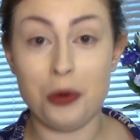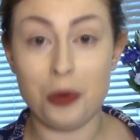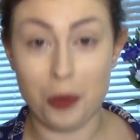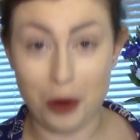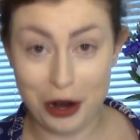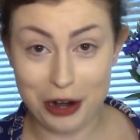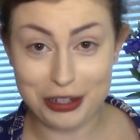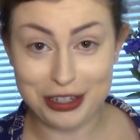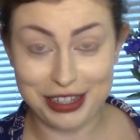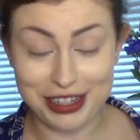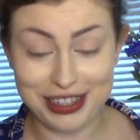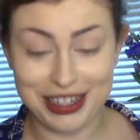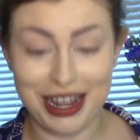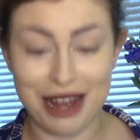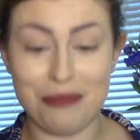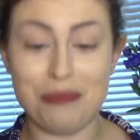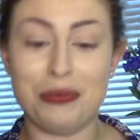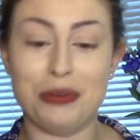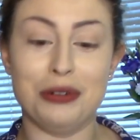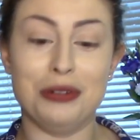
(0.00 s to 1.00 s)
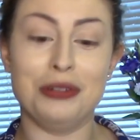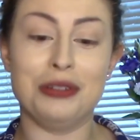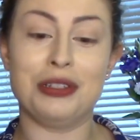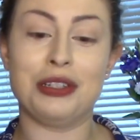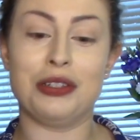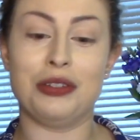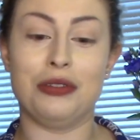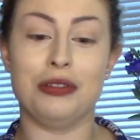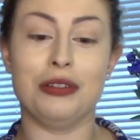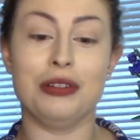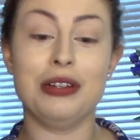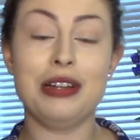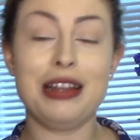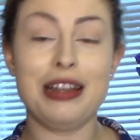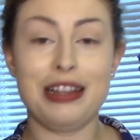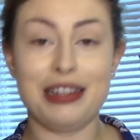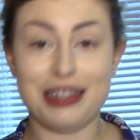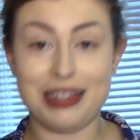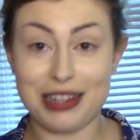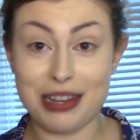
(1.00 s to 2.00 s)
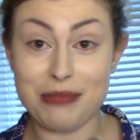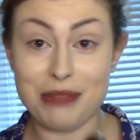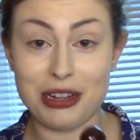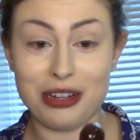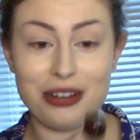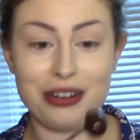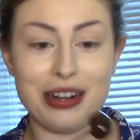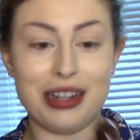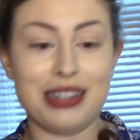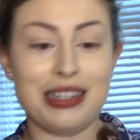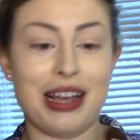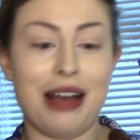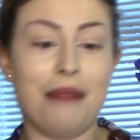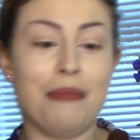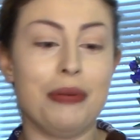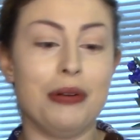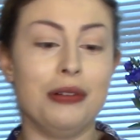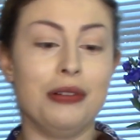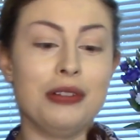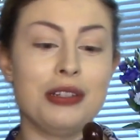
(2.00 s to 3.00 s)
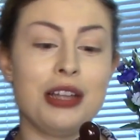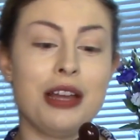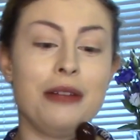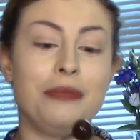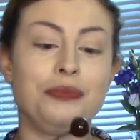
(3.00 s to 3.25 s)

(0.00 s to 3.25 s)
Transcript: worse examples or similar examples.